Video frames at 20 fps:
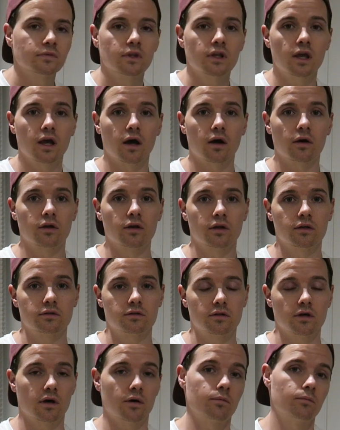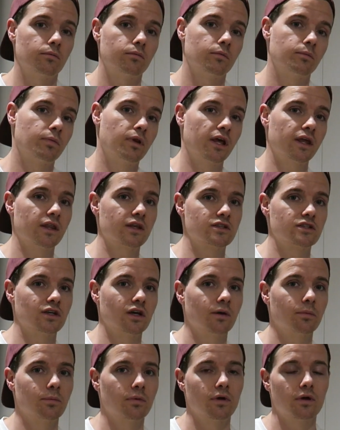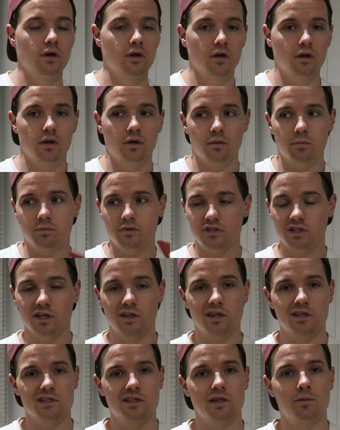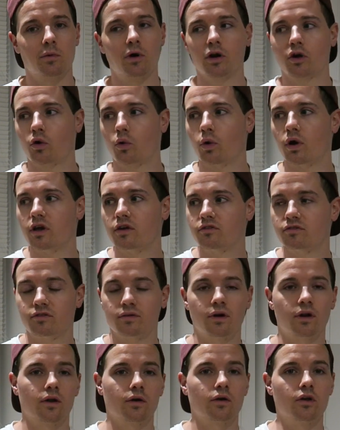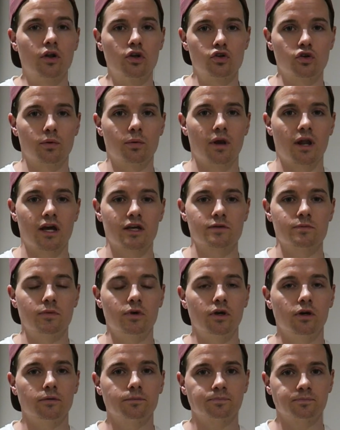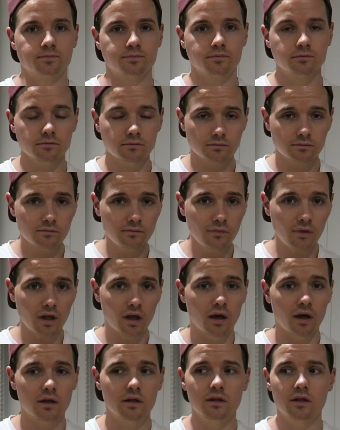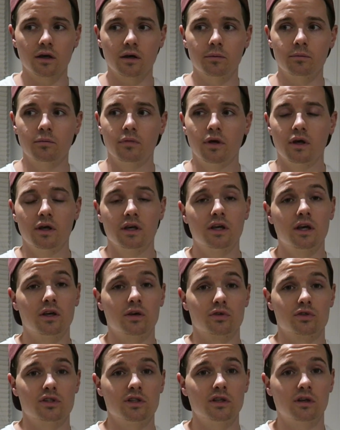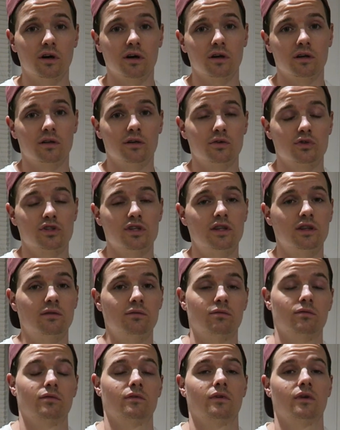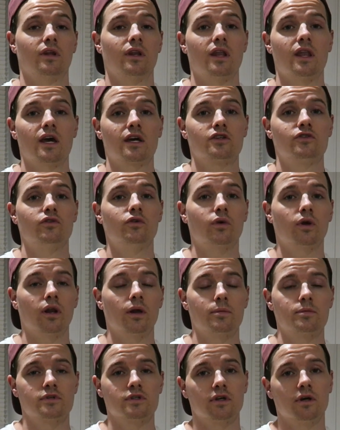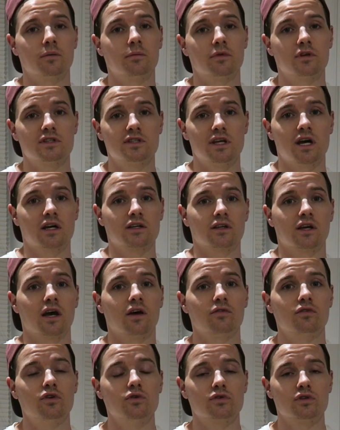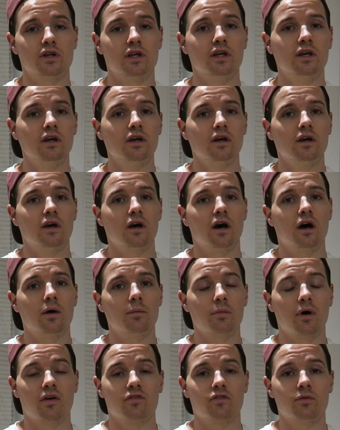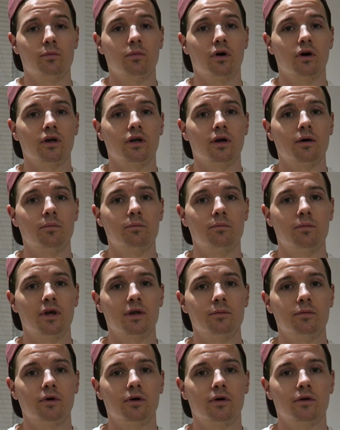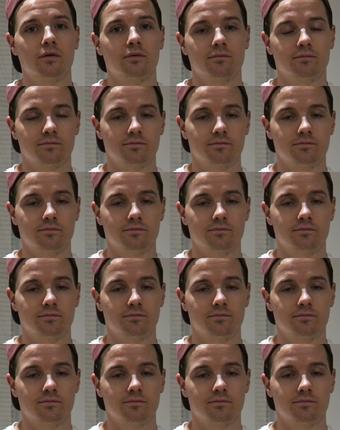yeah, I'm going to plate this up, stick this in the microwave, and I'm going to enjoy my last meal. And yeah, you'll see in the next few clips the snacks I have usually after my main meal.